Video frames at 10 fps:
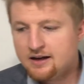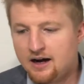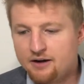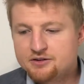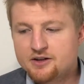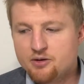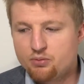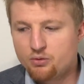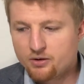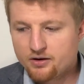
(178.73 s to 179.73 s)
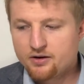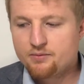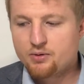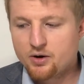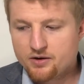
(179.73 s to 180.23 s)
I would say, important
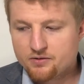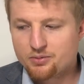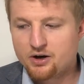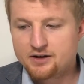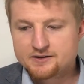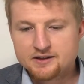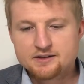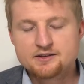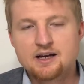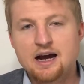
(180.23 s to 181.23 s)
part of the process.